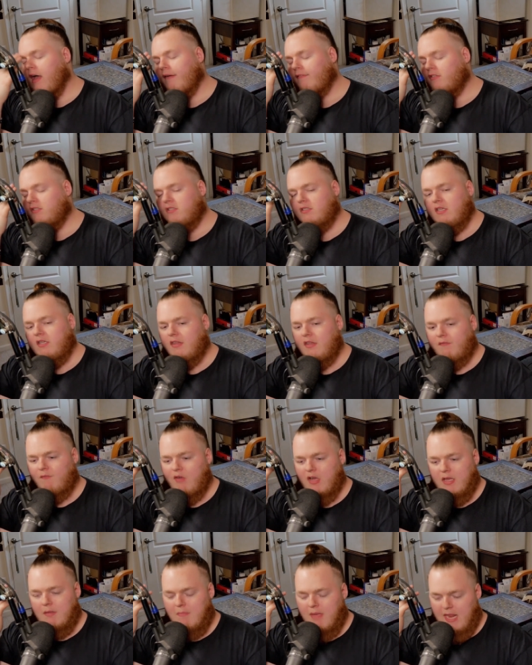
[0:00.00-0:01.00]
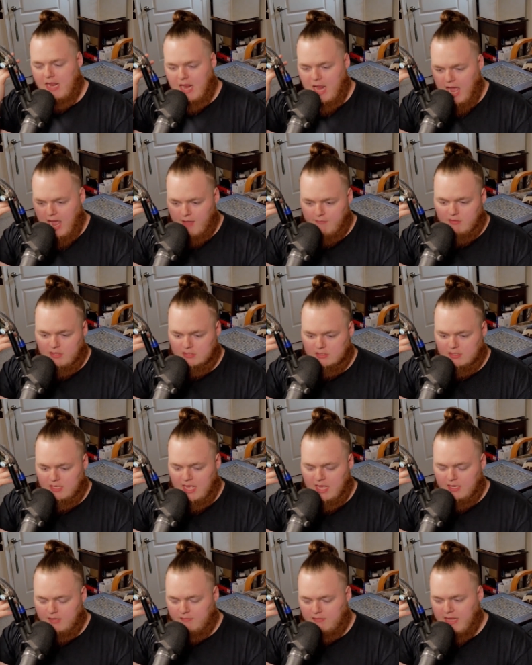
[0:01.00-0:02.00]
obviously they fucking made it obvious at
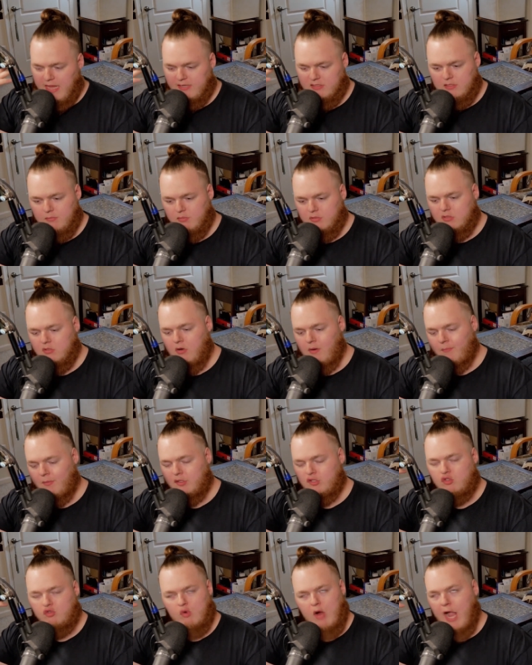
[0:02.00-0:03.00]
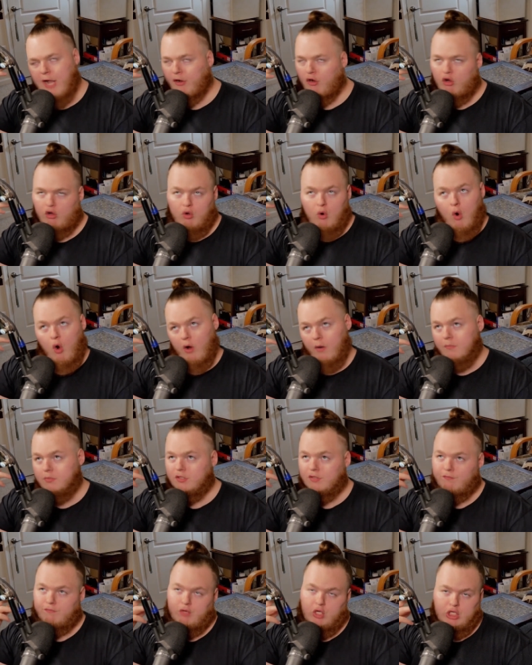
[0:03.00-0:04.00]
the end of last episode. I'm gonna drag her
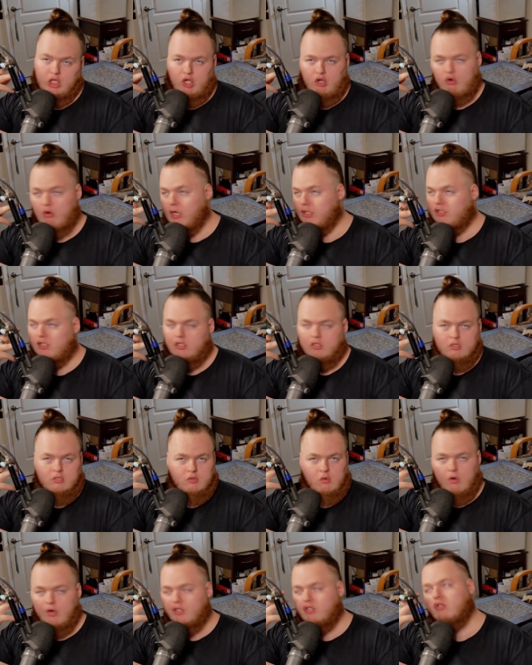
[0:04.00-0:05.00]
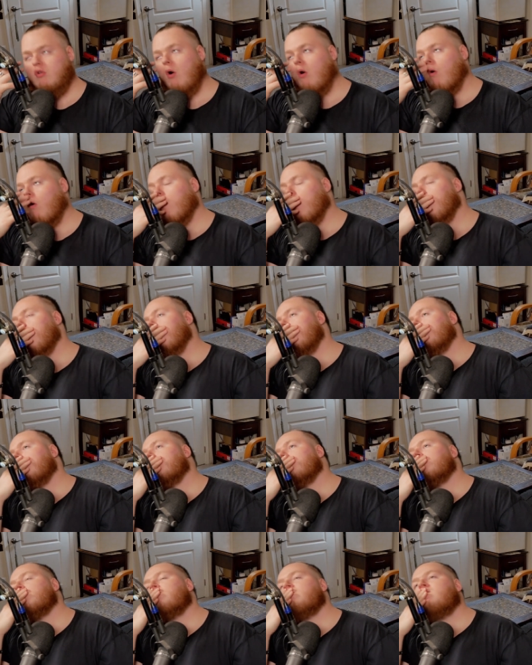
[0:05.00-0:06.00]
corpse and fucking crush dori soul.
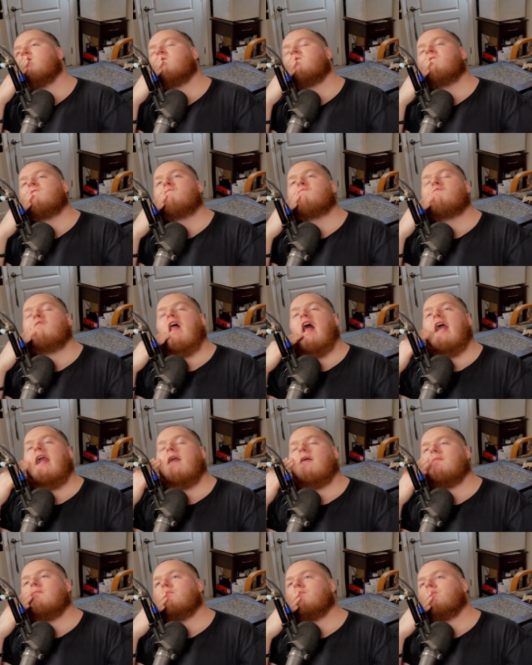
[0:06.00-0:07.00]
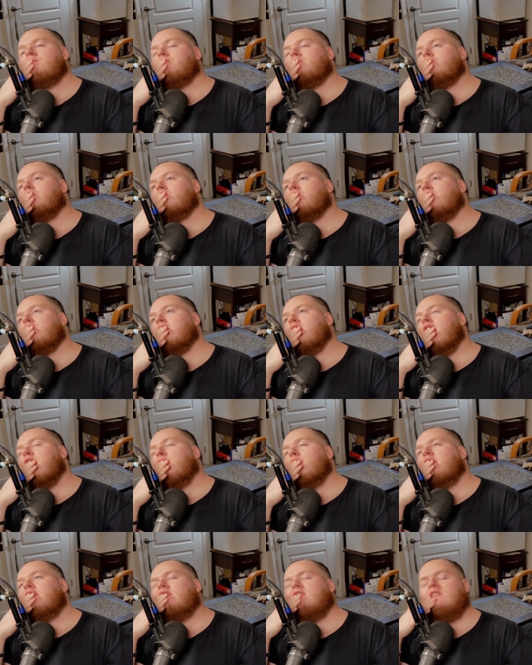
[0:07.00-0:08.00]
Like,
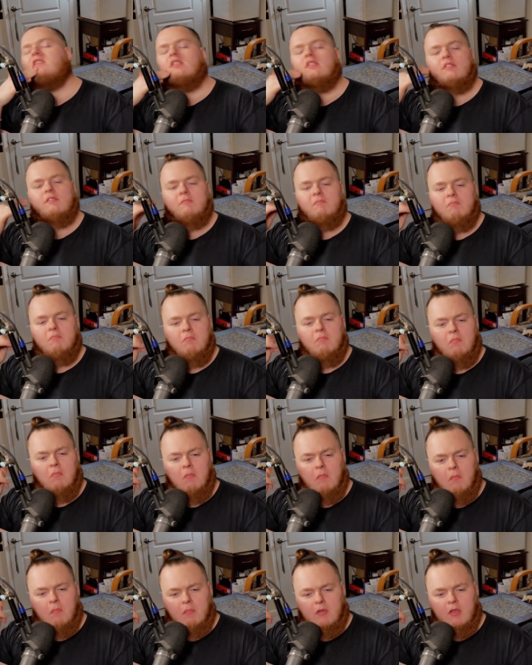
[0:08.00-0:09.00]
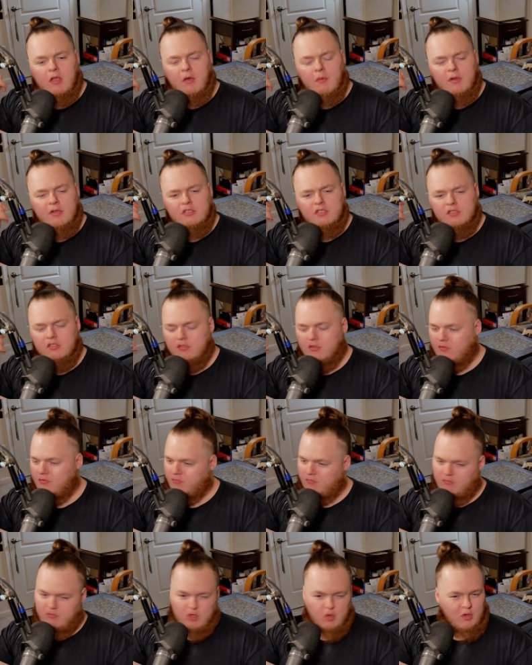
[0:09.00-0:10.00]
can we just, can we just
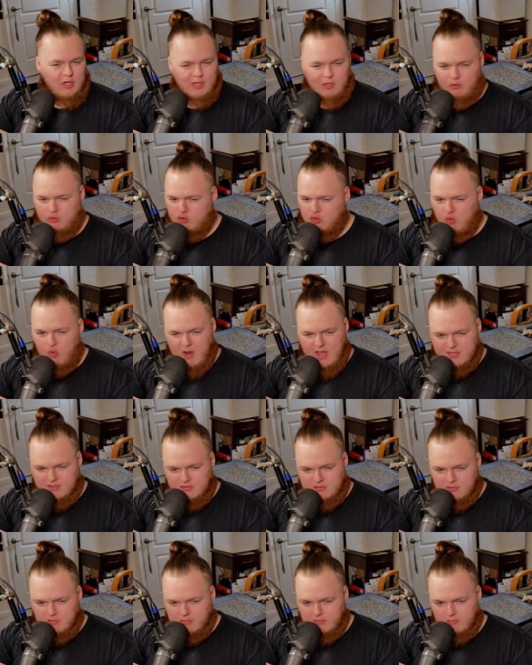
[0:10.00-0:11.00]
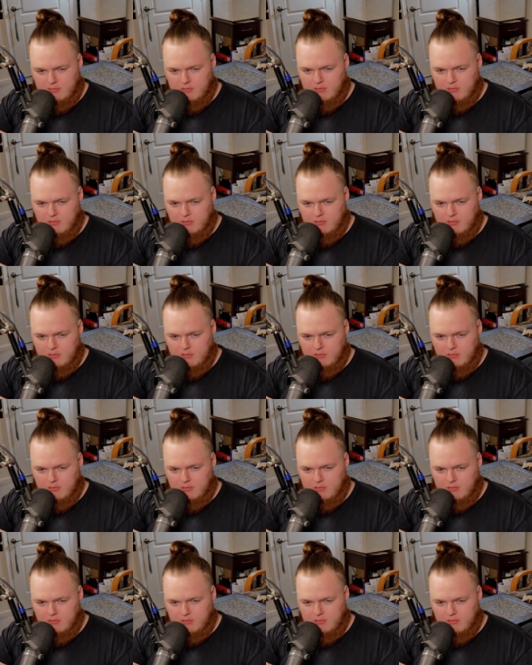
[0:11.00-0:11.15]
do a little twist?